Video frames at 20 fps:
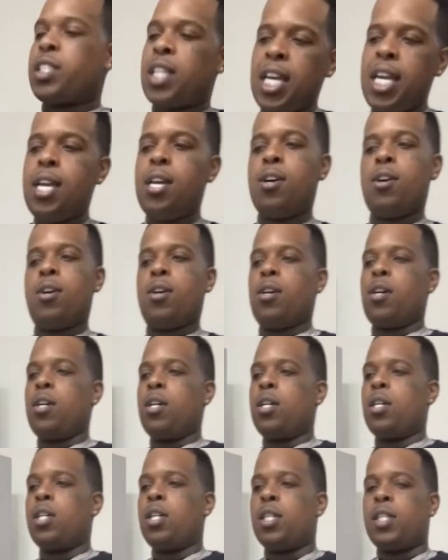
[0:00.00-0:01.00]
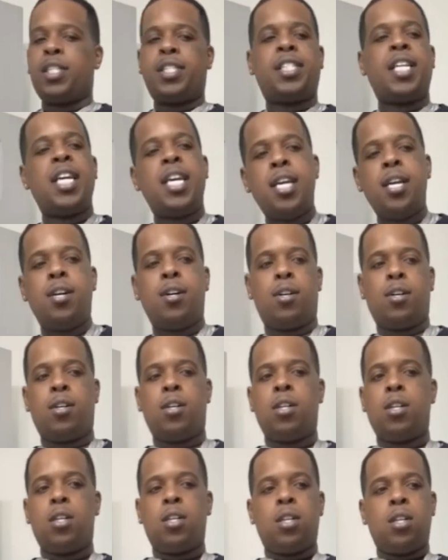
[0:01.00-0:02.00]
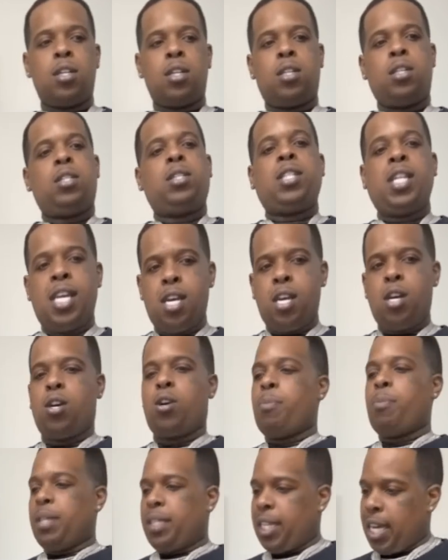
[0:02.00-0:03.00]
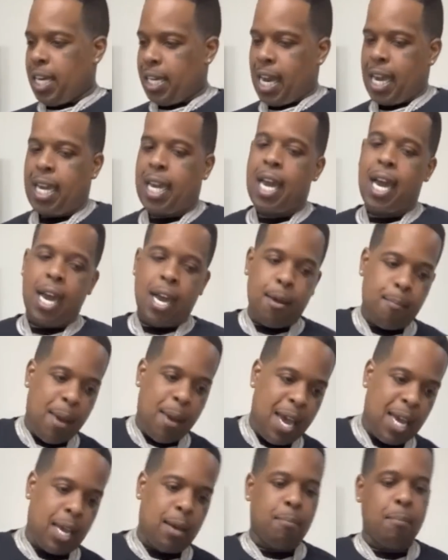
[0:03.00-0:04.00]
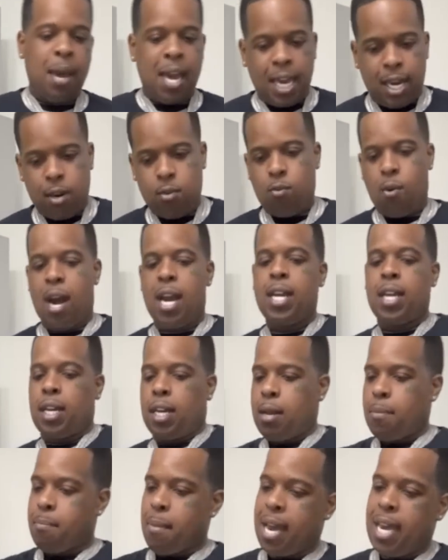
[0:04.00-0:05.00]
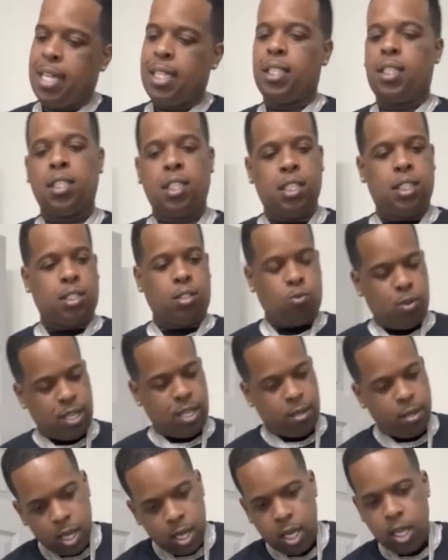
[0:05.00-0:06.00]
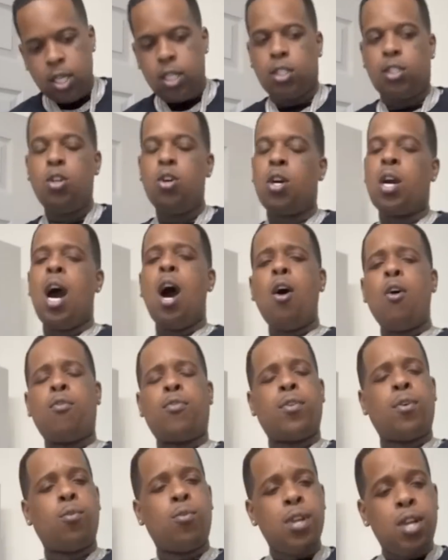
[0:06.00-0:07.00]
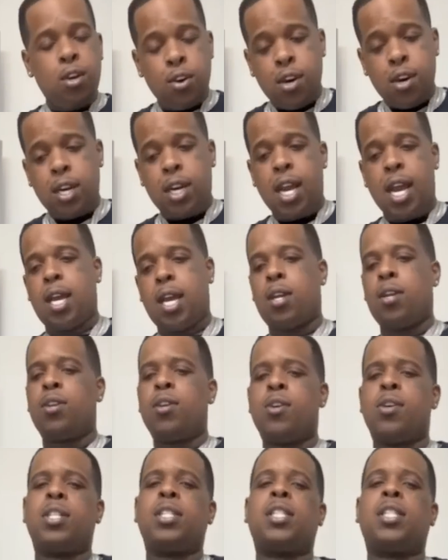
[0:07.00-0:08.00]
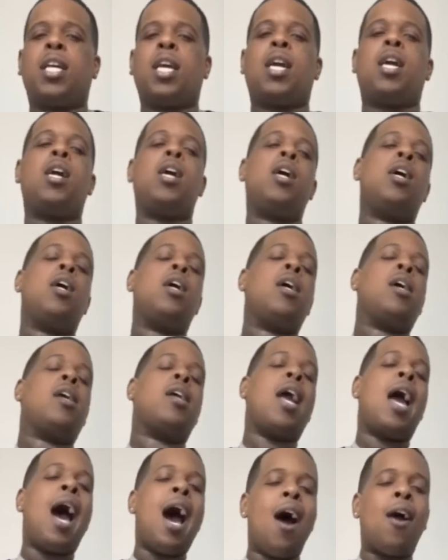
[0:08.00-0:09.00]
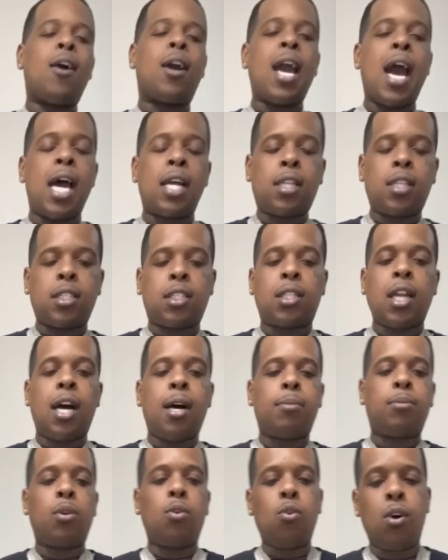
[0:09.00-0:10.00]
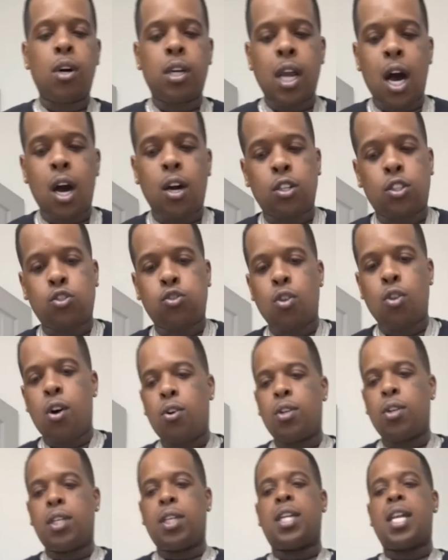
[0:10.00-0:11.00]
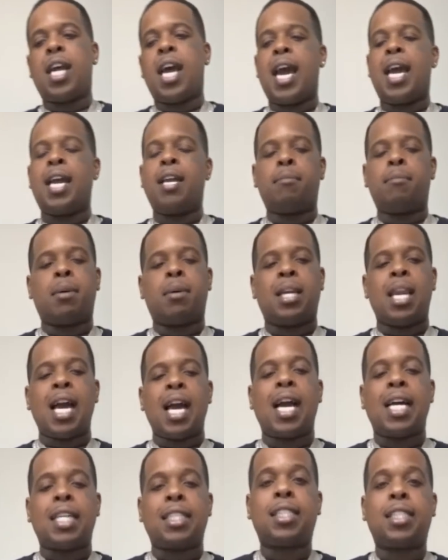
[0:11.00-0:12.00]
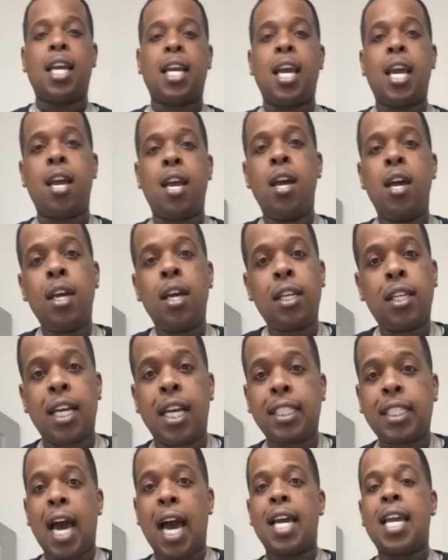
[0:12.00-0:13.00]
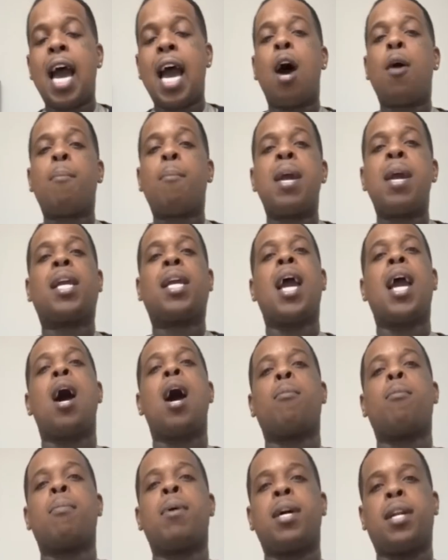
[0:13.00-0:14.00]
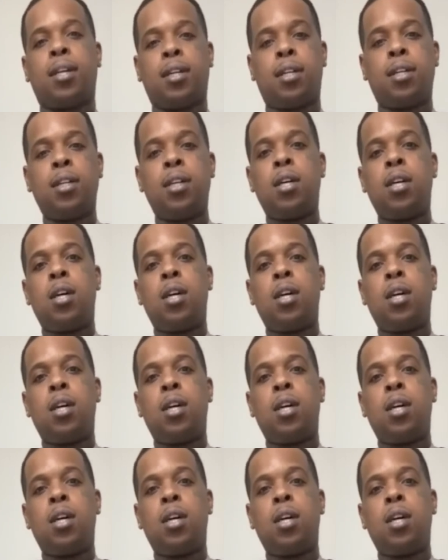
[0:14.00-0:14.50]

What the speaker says: Still. But then they came back and made it right, and it made sense, and we took off, and we heard that, you know what I'm saying? Y'all got to stop doing all the trolling and the hating, but like I said, that's how y'all make y'all money.